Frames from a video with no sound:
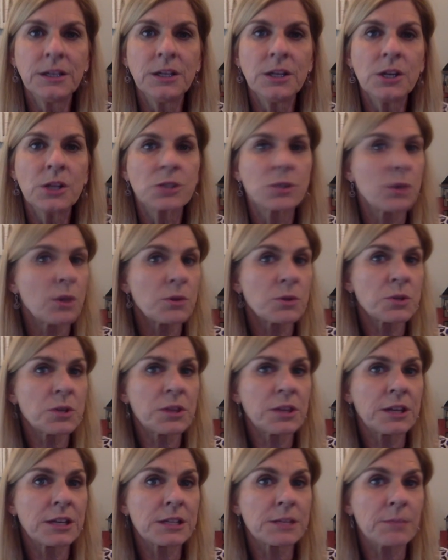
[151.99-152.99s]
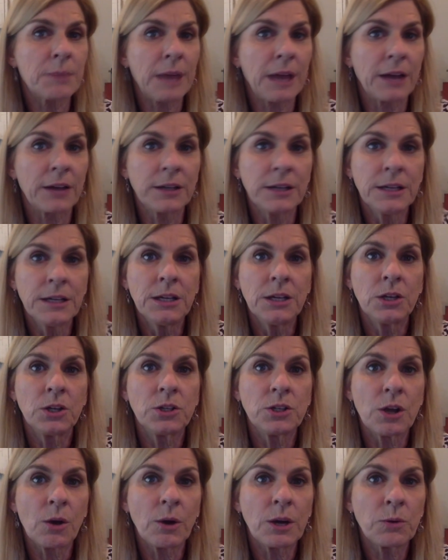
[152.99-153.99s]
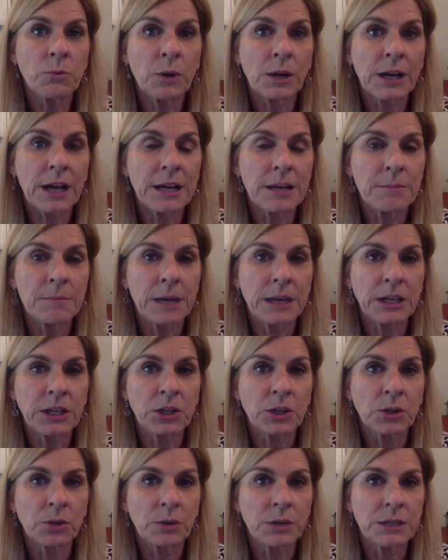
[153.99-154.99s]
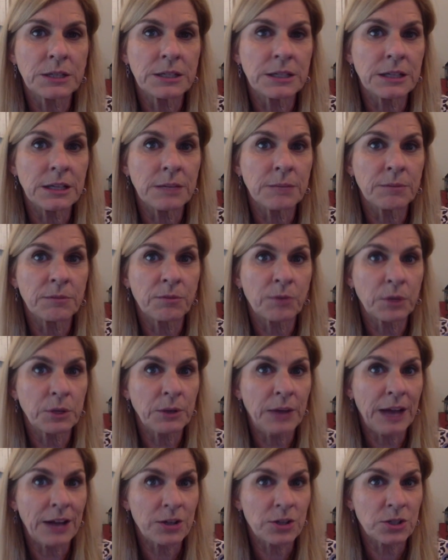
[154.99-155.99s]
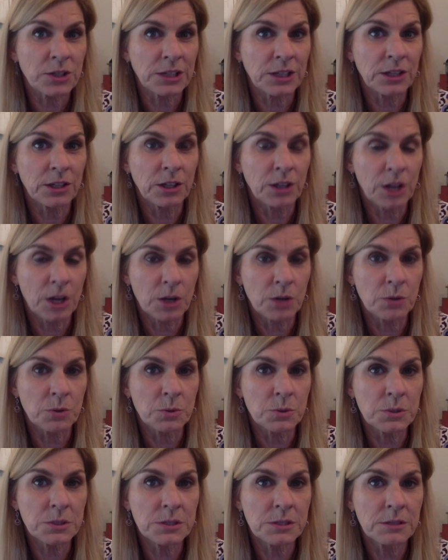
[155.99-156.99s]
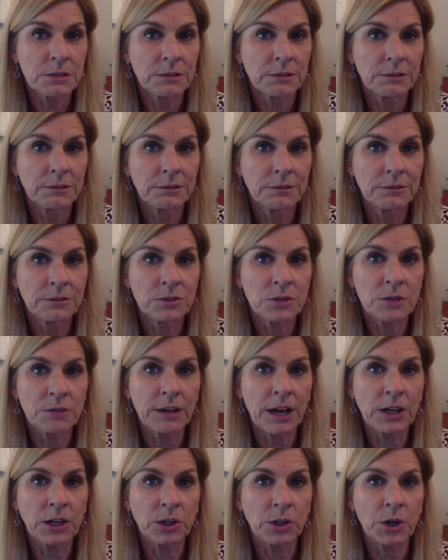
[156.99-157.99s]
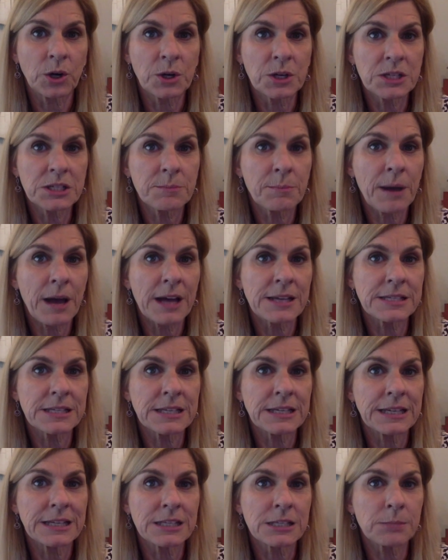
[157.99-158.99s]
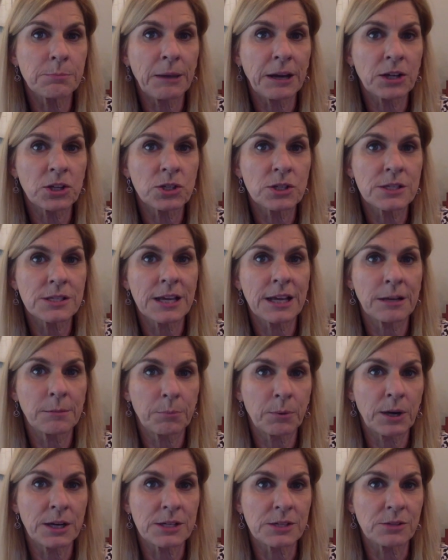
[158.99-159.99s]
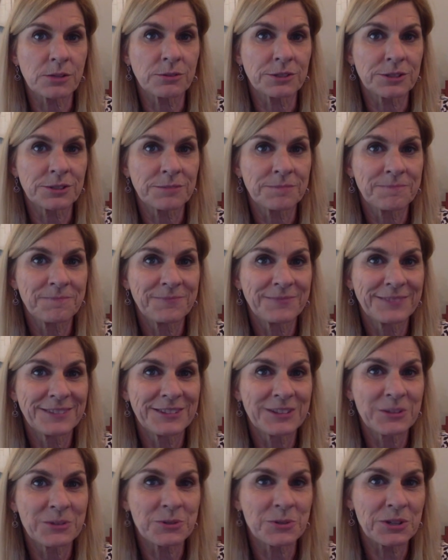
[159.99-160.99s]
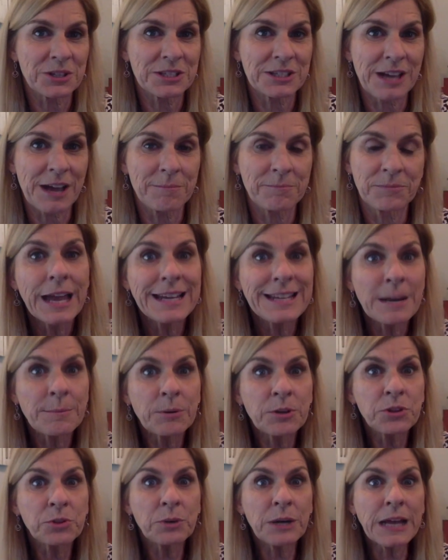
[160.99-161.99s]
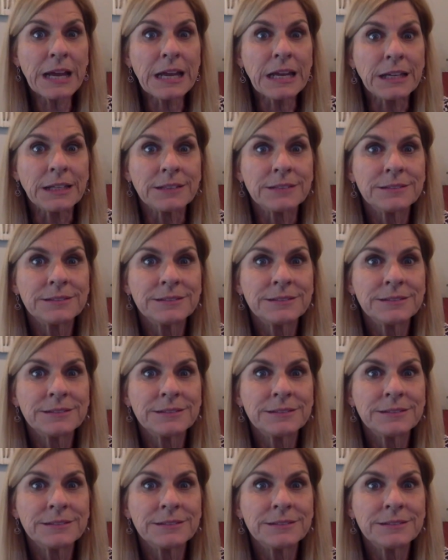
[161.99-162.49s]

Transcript: So those are things about knowing what kind of money you're going to need before you actually close. So you've got your earnest deposit, inspections, and appraisals. Those are the top. Okay, number 3.